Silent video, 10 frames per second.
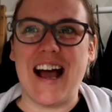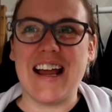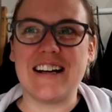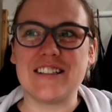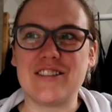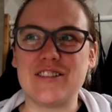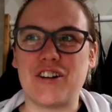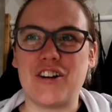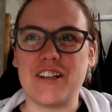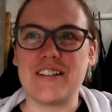I had
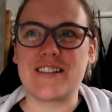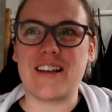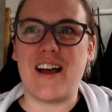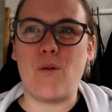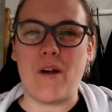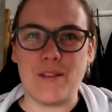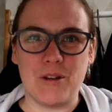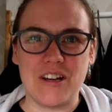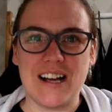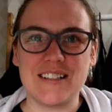started when the
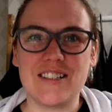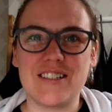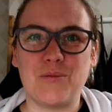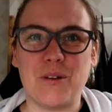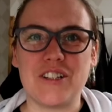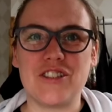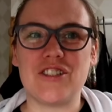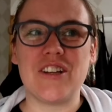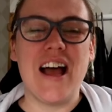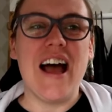Moon Hatched,
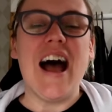which